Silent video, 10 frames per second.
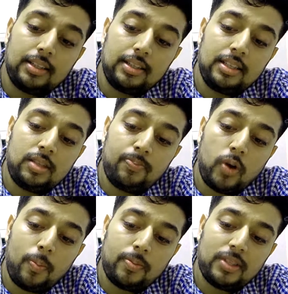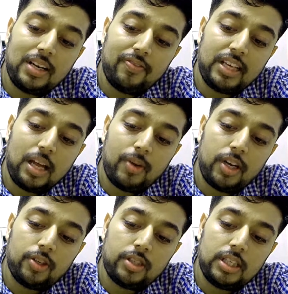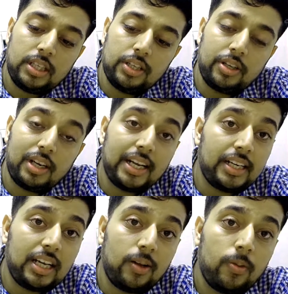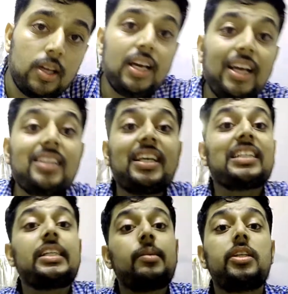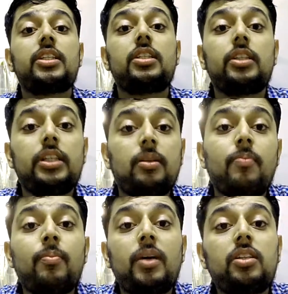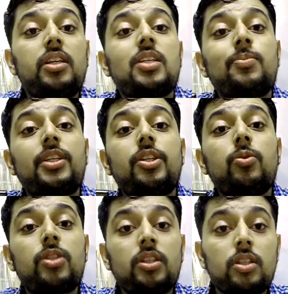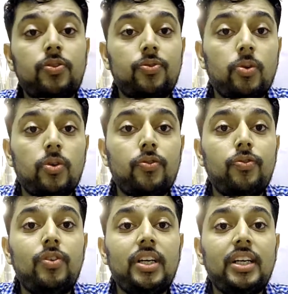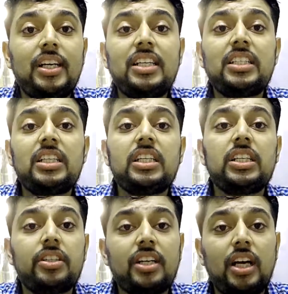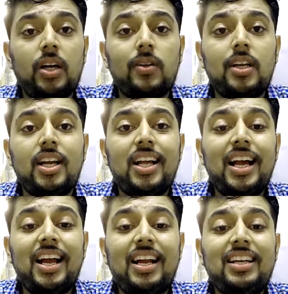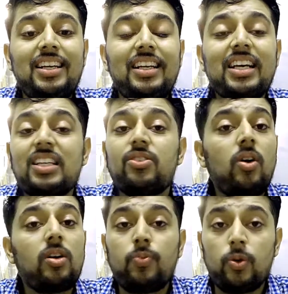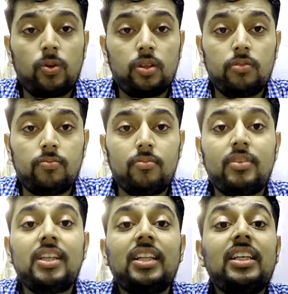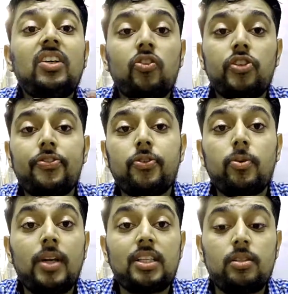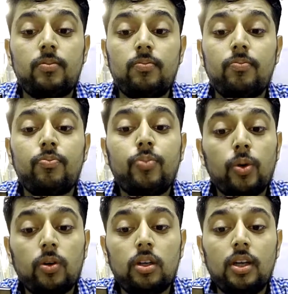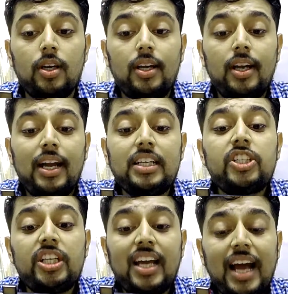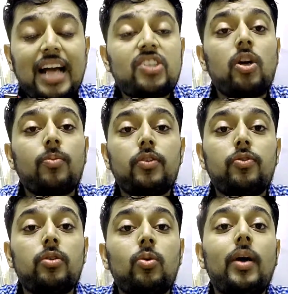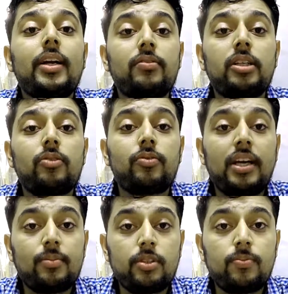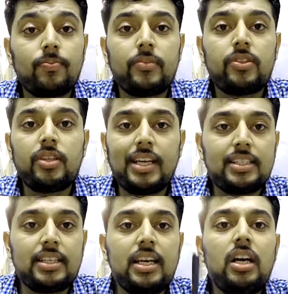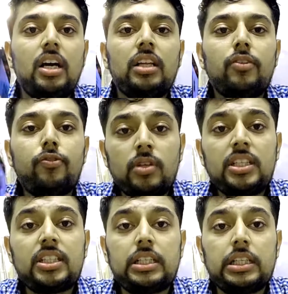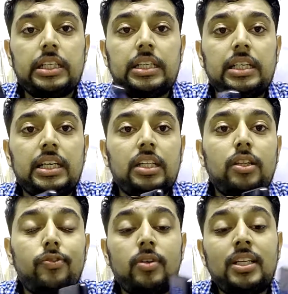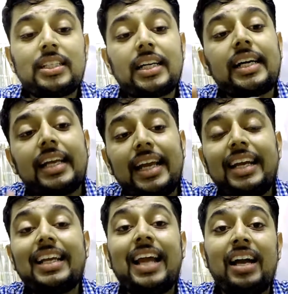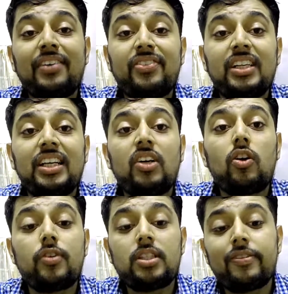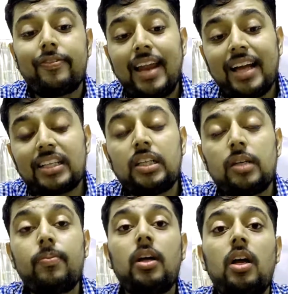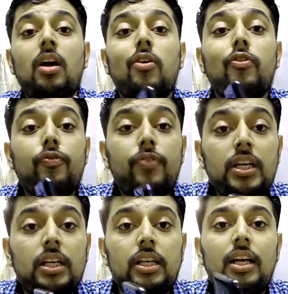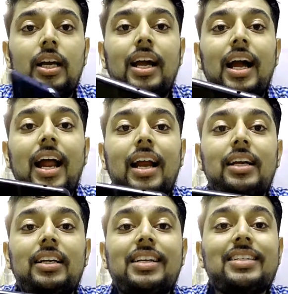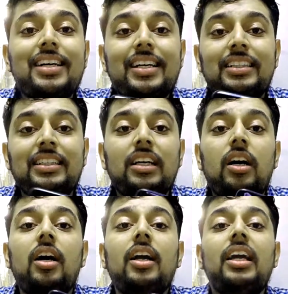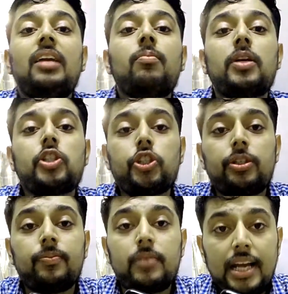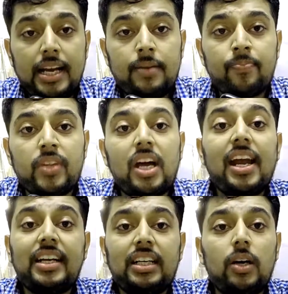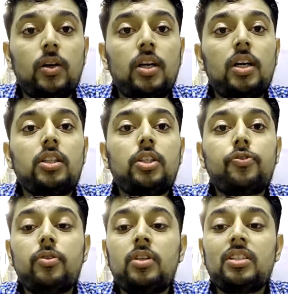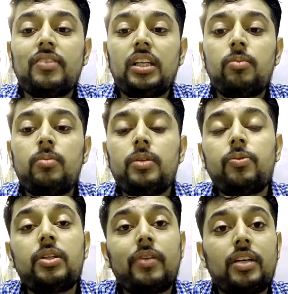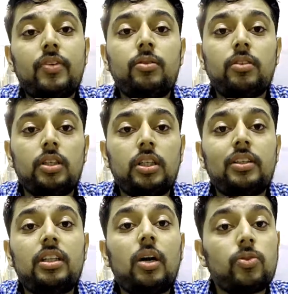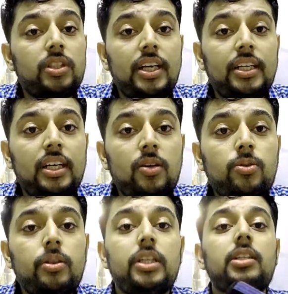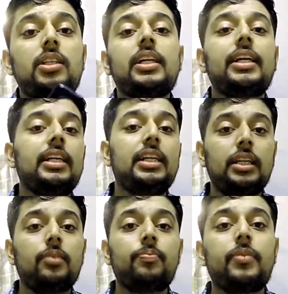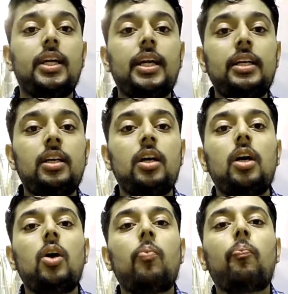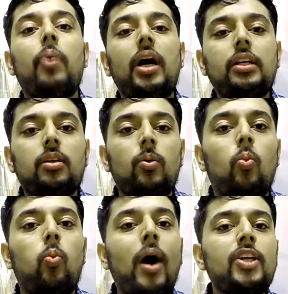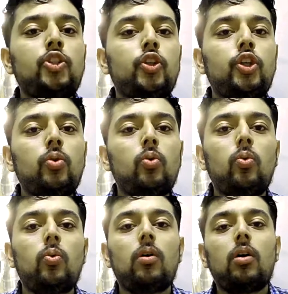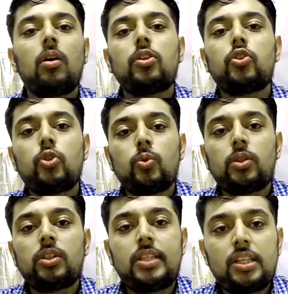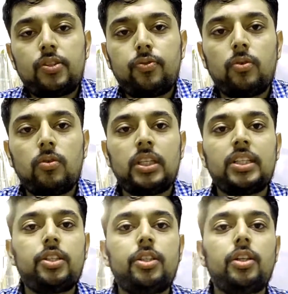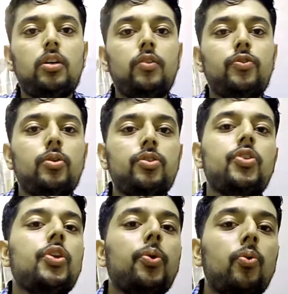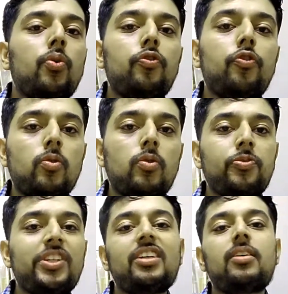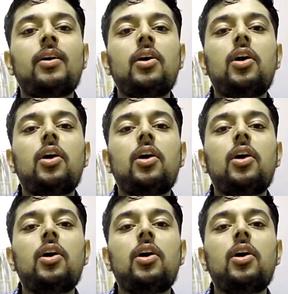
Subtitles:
This pop-up selfie camera you're seeing here right now is extremely sturdy. My mother has been using this phone for at least a year now and it has not broken. Nothing of this phone has broken and she has dropped the phone quite a bit of times. So yes, the phone is sturdy. The phone has a great in-hand feel. It offers a flagship feel and design in a budget, right? Right now, this phone is available between 25 to 30,000 right now, so it is a great deal, right? But why should you choose this phone instead of those new phones with a